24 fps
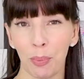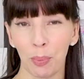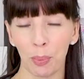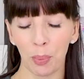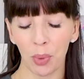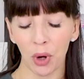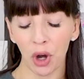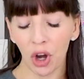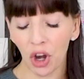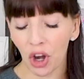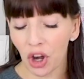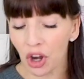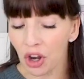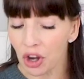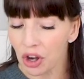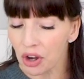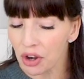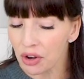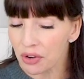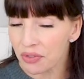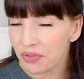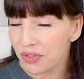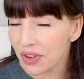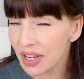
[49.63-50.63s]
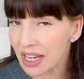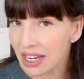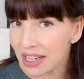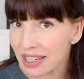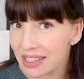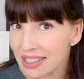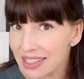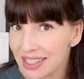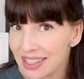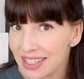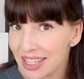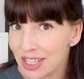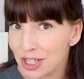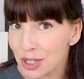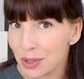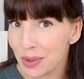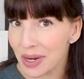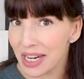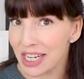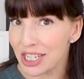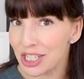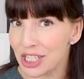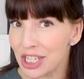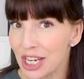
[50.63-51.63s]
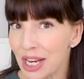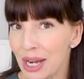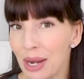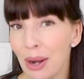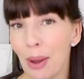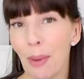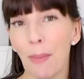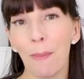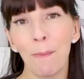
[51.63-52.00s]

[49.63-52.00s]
perfect situation,